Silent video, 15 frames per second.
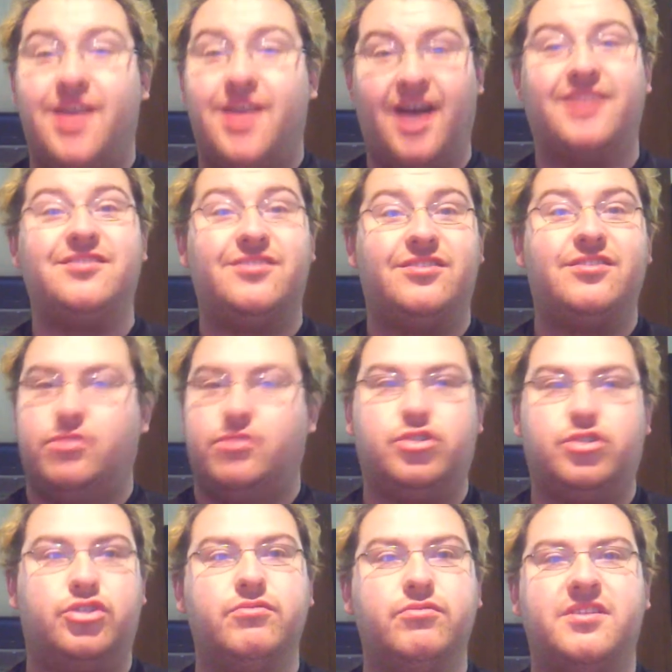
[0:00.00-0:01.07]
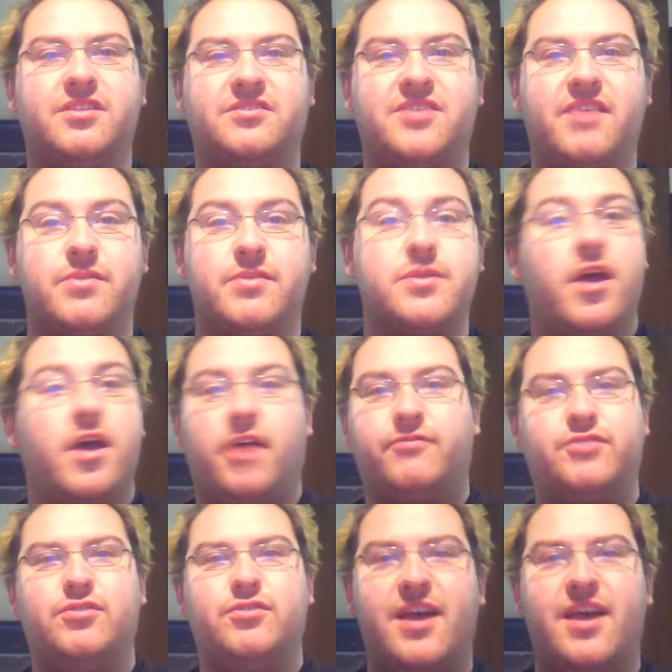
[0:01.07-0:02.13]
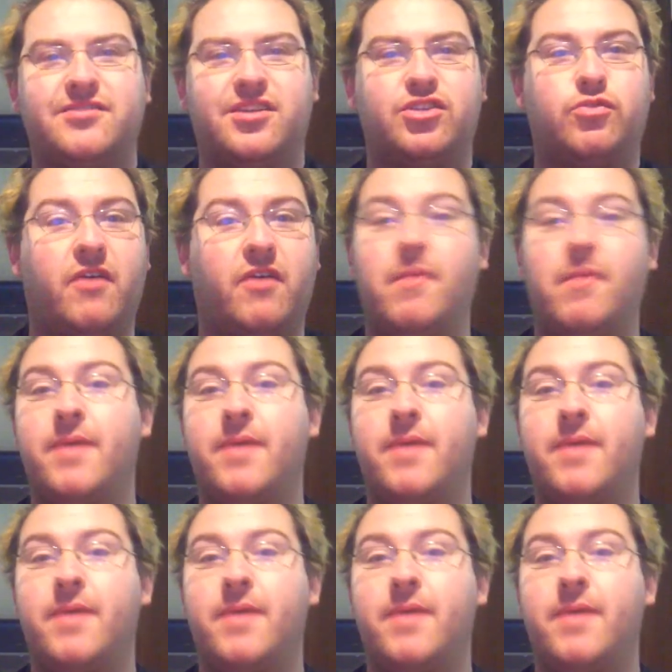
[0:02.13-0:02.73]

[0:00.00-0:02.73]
on June the 7th of 2012,